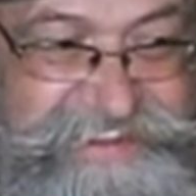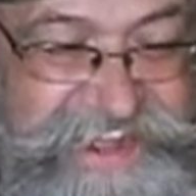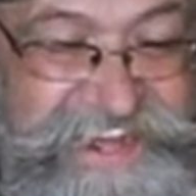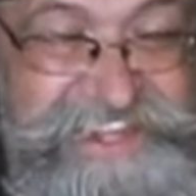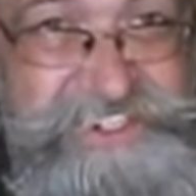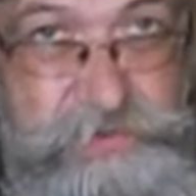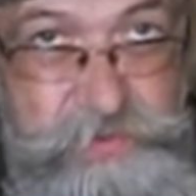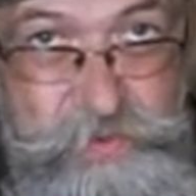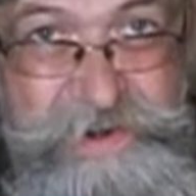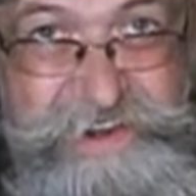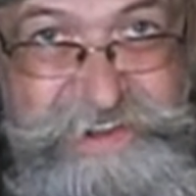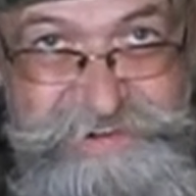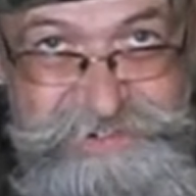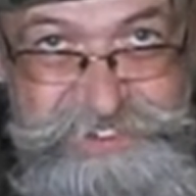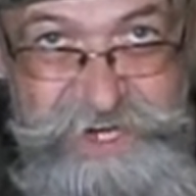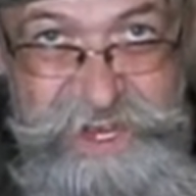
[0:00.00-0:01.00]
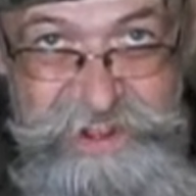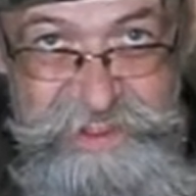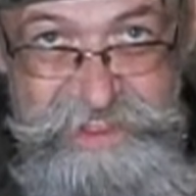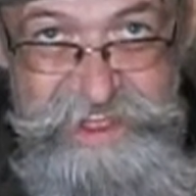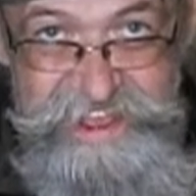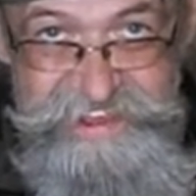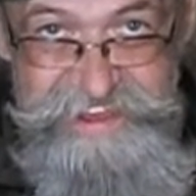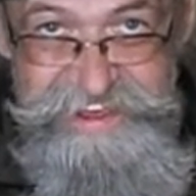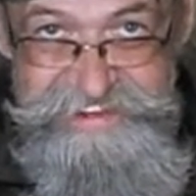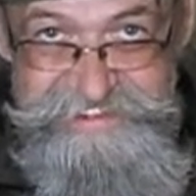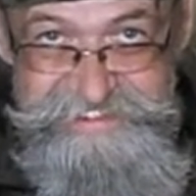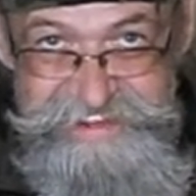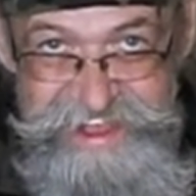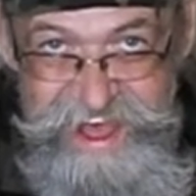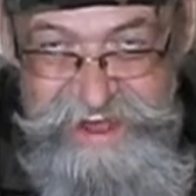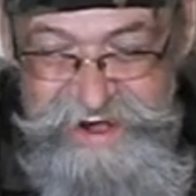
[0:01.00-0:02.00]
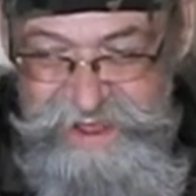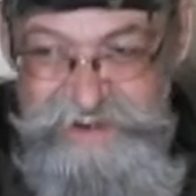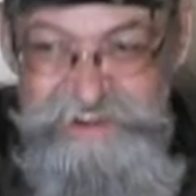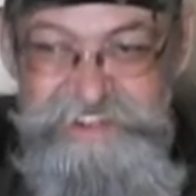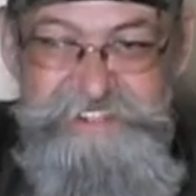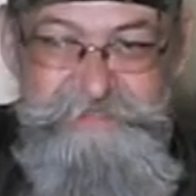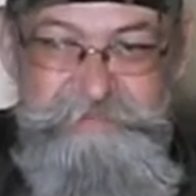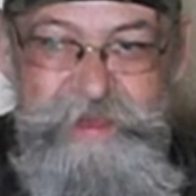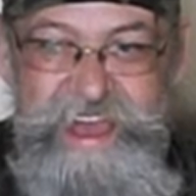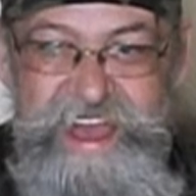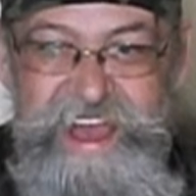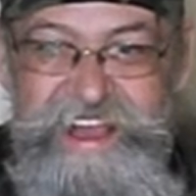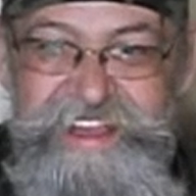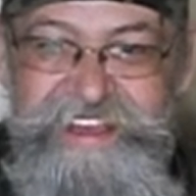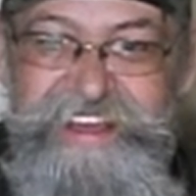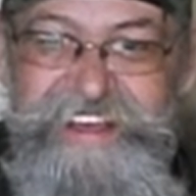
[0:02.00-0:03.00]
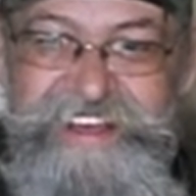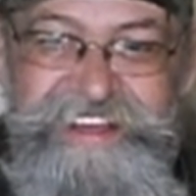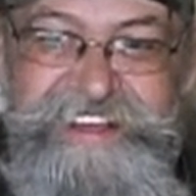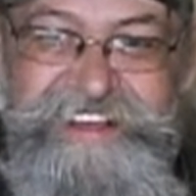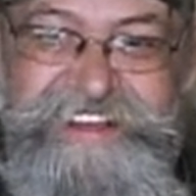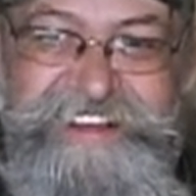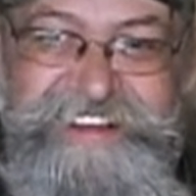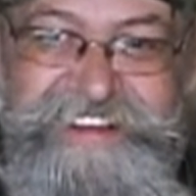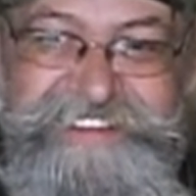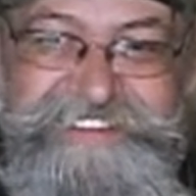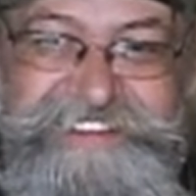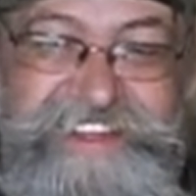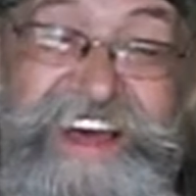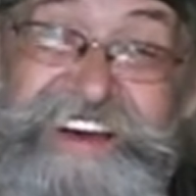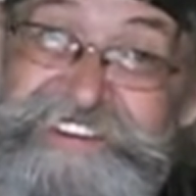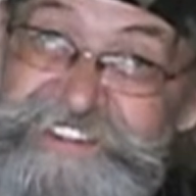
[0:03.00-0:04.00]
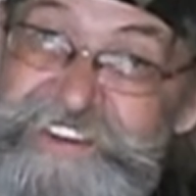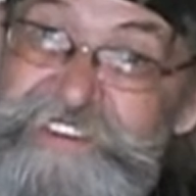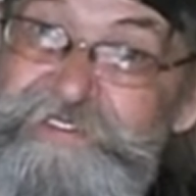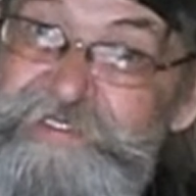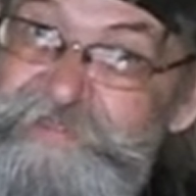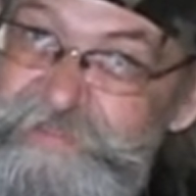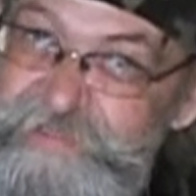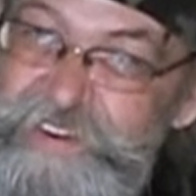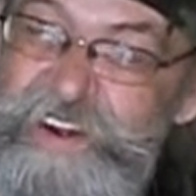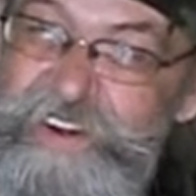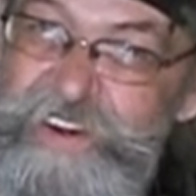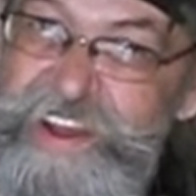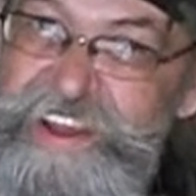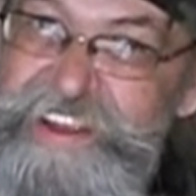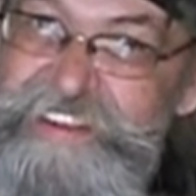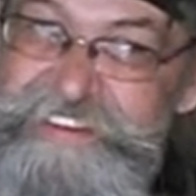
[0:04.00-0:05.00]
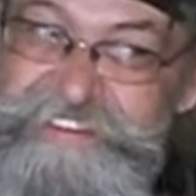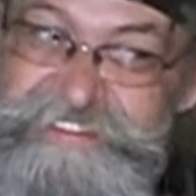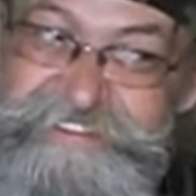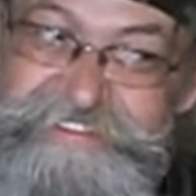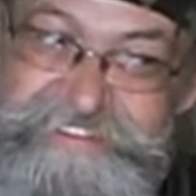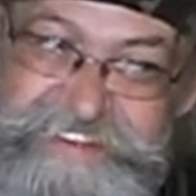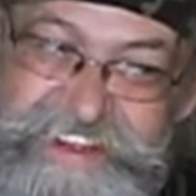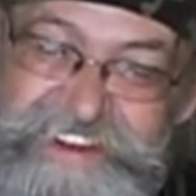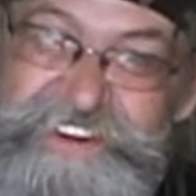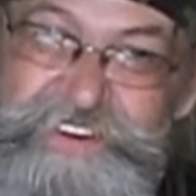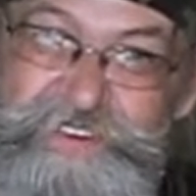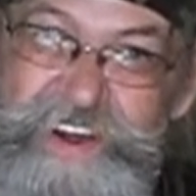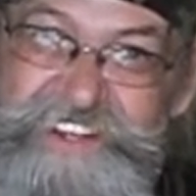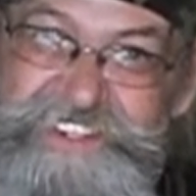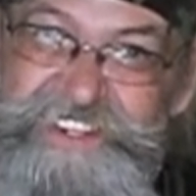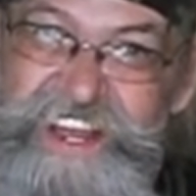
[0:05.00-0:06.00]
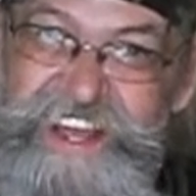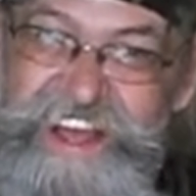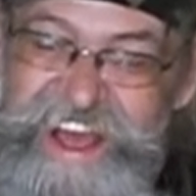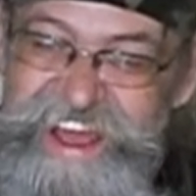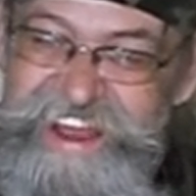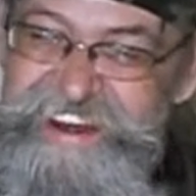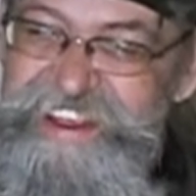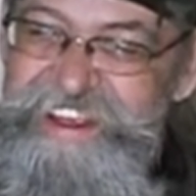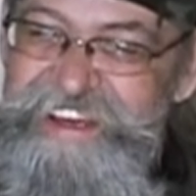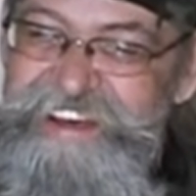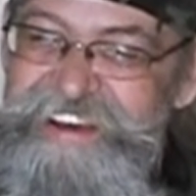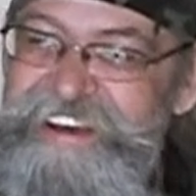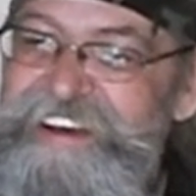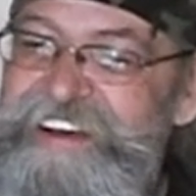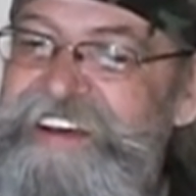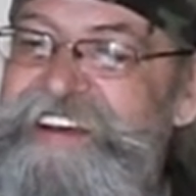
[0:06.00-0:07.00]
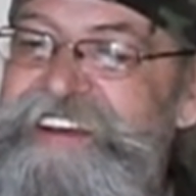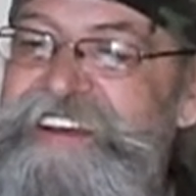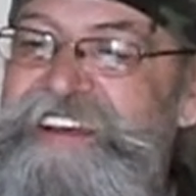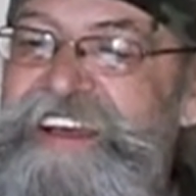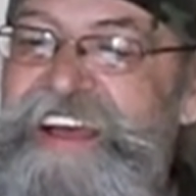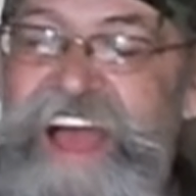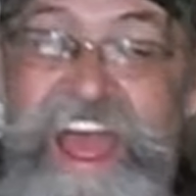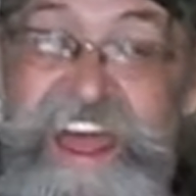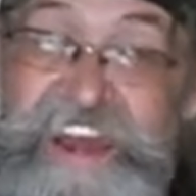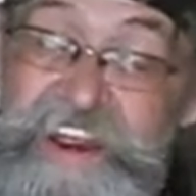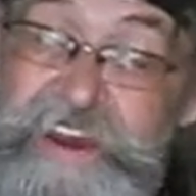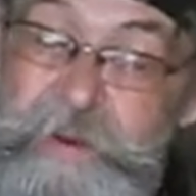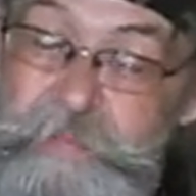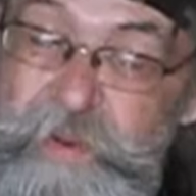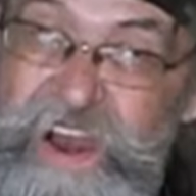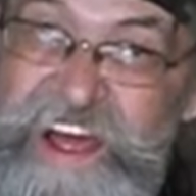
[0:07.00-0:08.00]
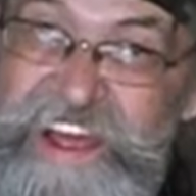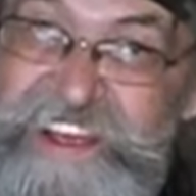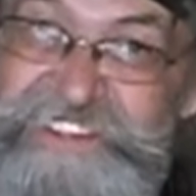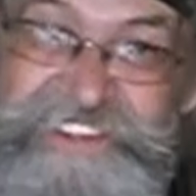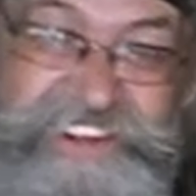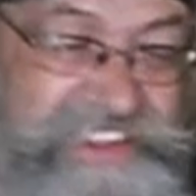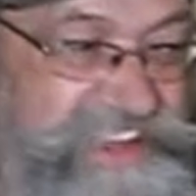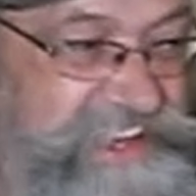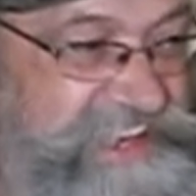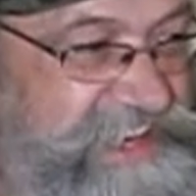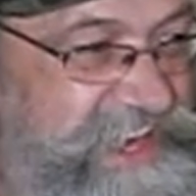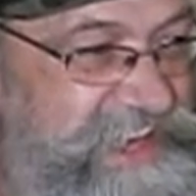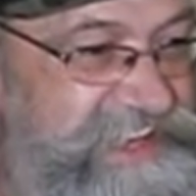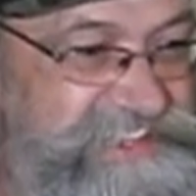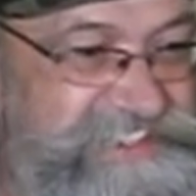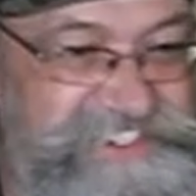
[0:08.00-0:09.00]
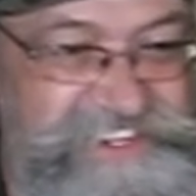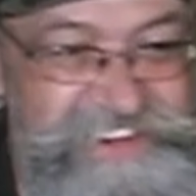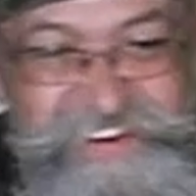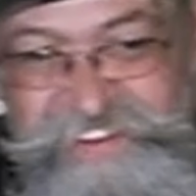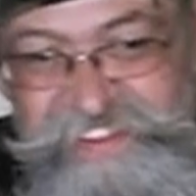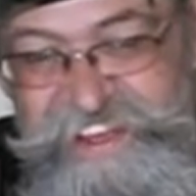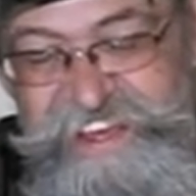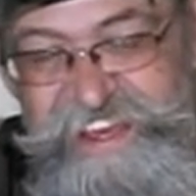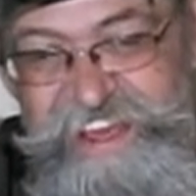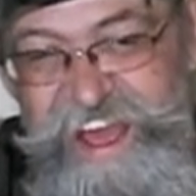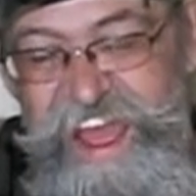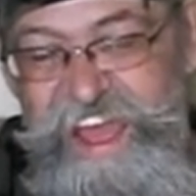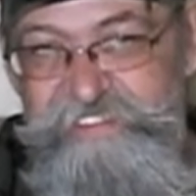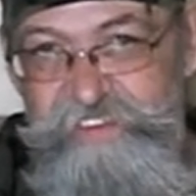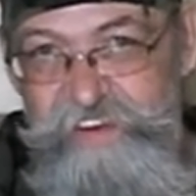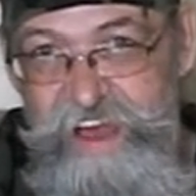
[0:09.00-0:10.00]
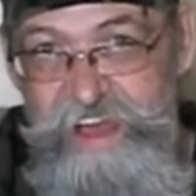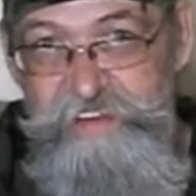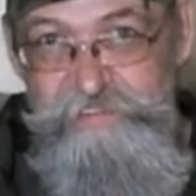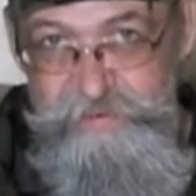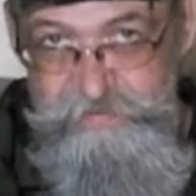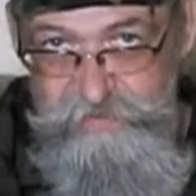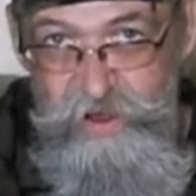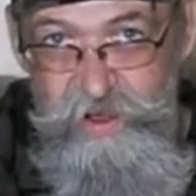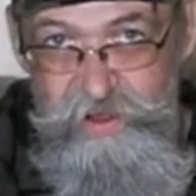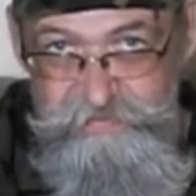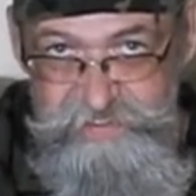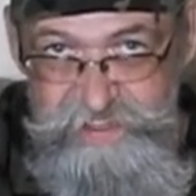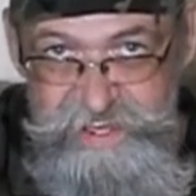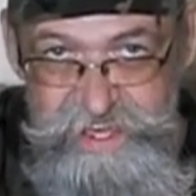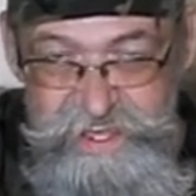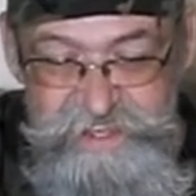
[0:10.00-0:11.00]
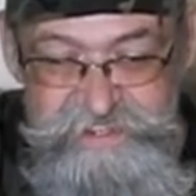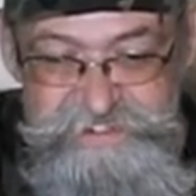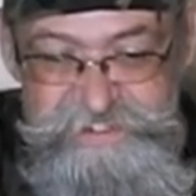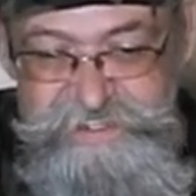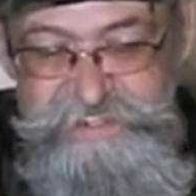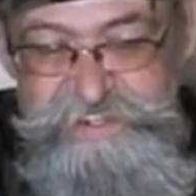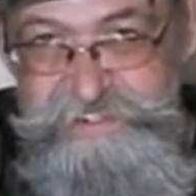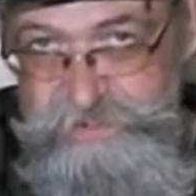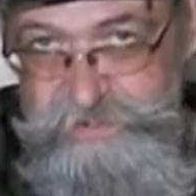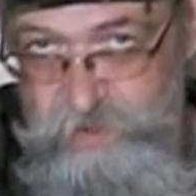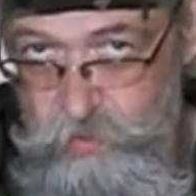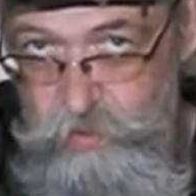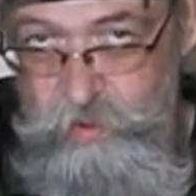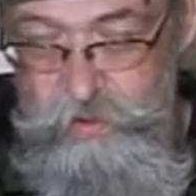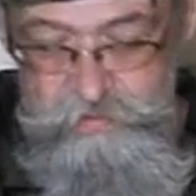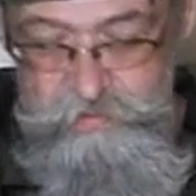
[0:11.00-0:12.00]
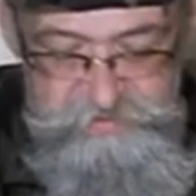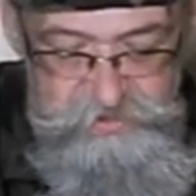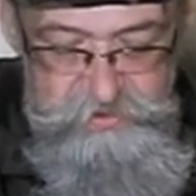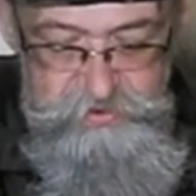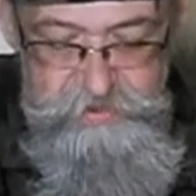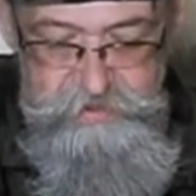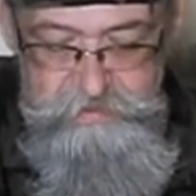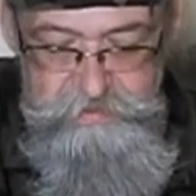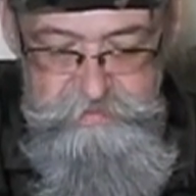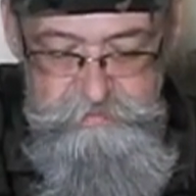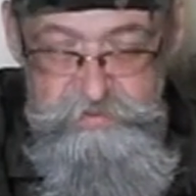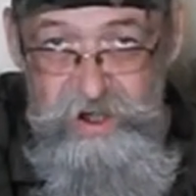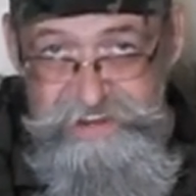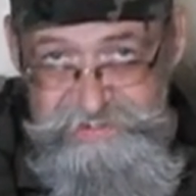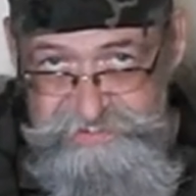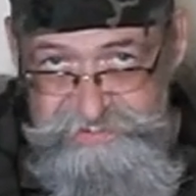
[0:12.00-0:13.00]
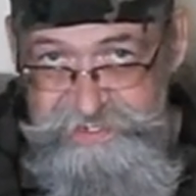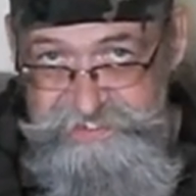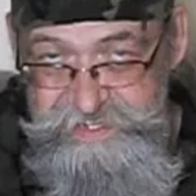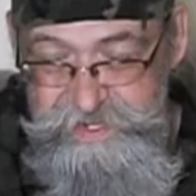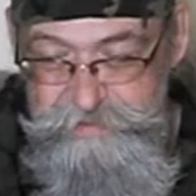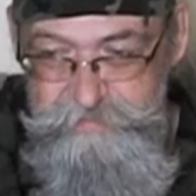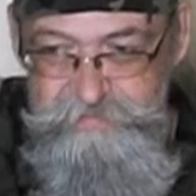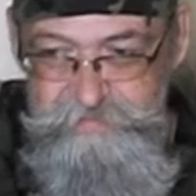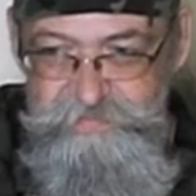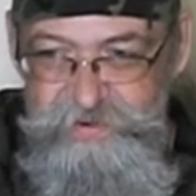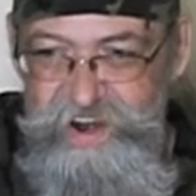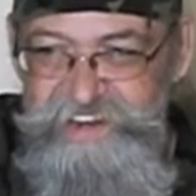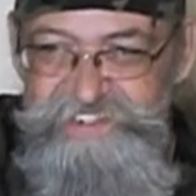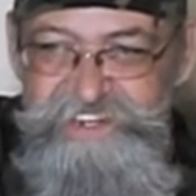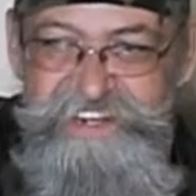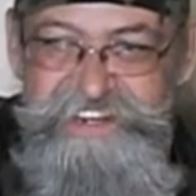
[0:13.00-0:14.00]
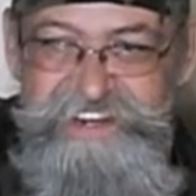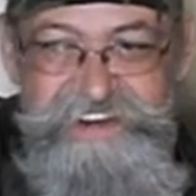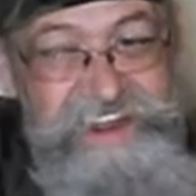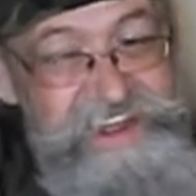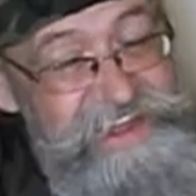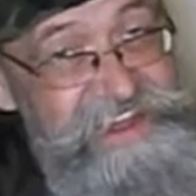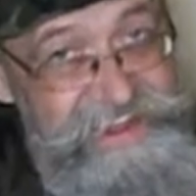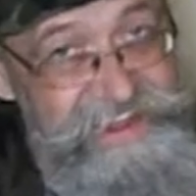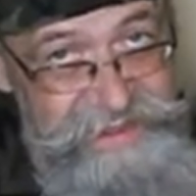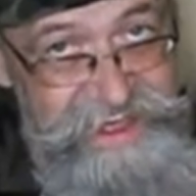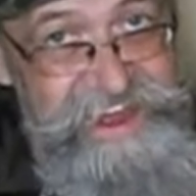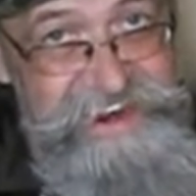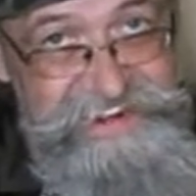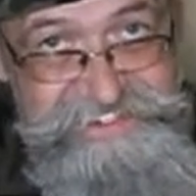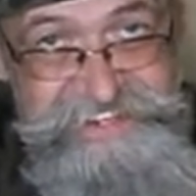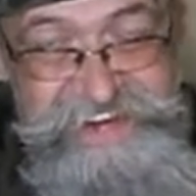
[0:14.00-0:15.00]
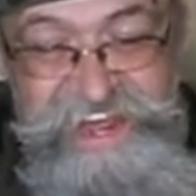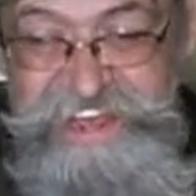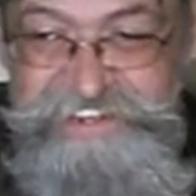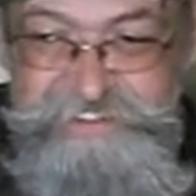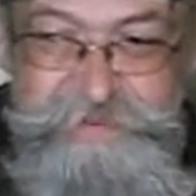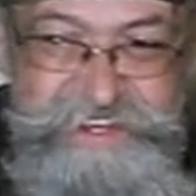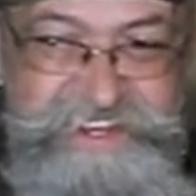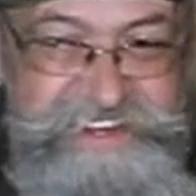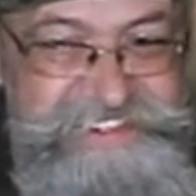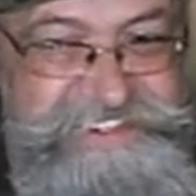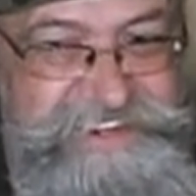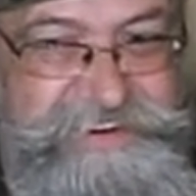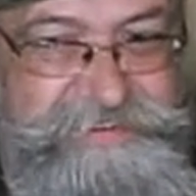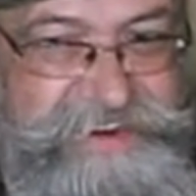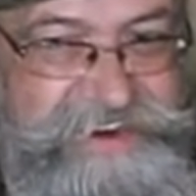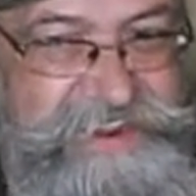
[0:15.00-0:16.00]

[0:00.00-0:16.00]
that's a real shell that kid's got on his back. So that is a very interesting idea. And it applies to the kids. You know, I've involved the kids in this whole turtle processing project, and it's nice because it